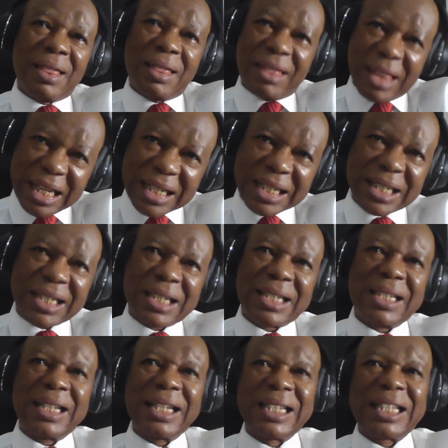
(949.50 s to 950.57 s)
This
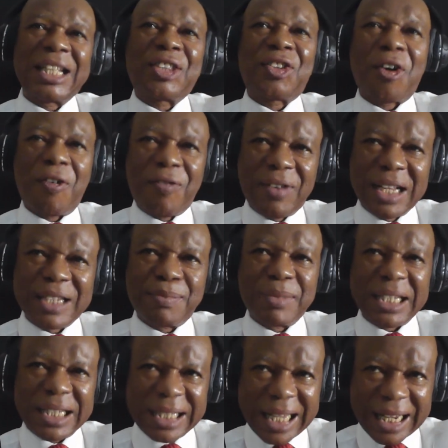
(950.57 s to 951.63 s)
is the toughness
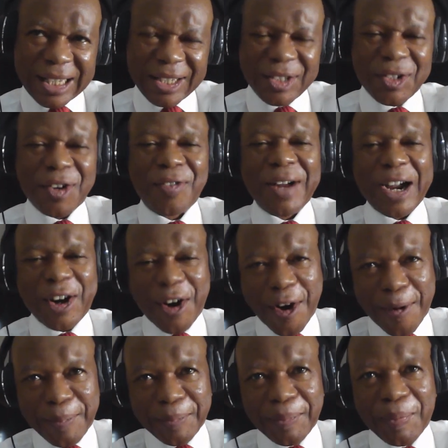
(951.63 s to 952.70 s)
mistake to
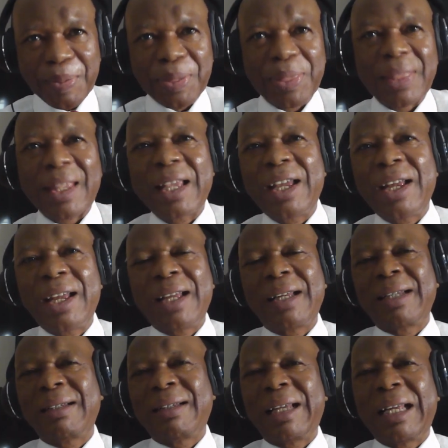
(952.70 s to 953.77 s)
overcome.
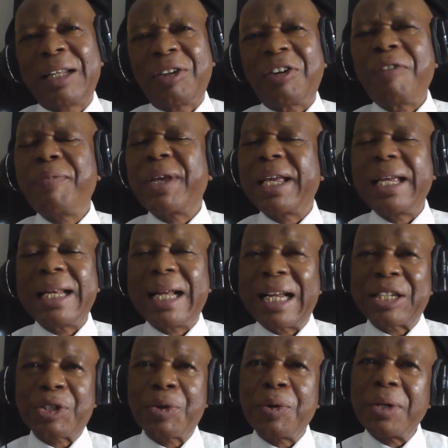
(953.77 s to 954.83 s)
A lot of
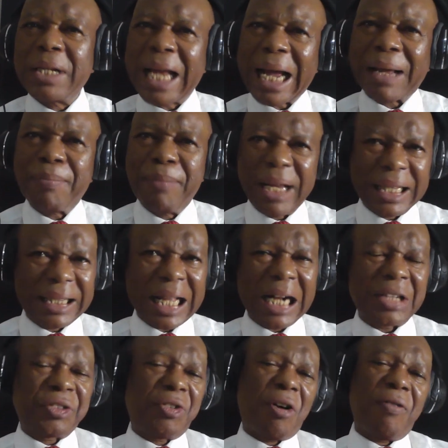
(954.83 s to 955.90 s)
beginners who lack mental
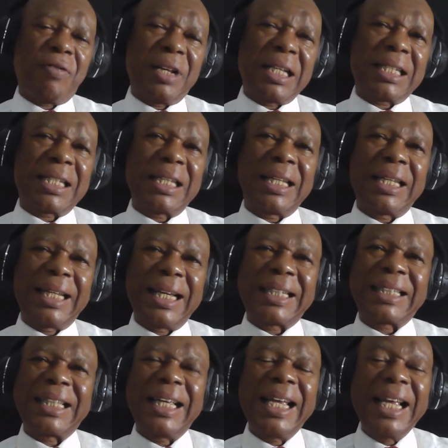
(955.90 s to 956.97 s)
toughness get
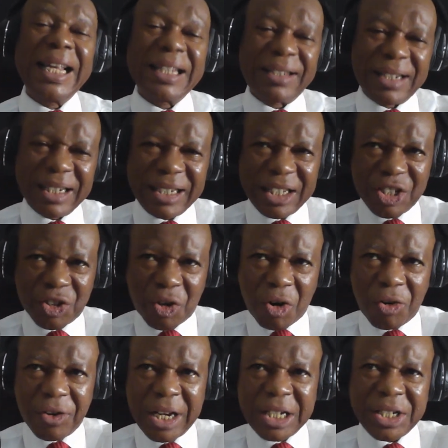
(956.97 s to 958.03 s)
easily
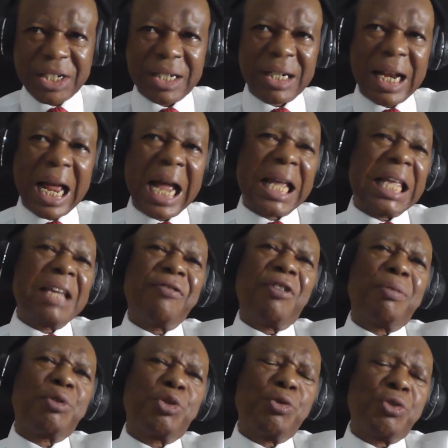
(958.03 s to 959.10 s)
discouraged and give
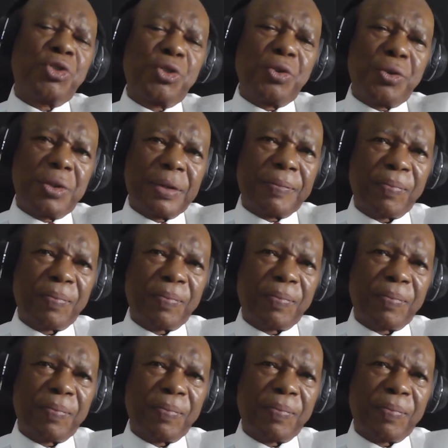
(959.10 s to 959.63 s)
up too soon.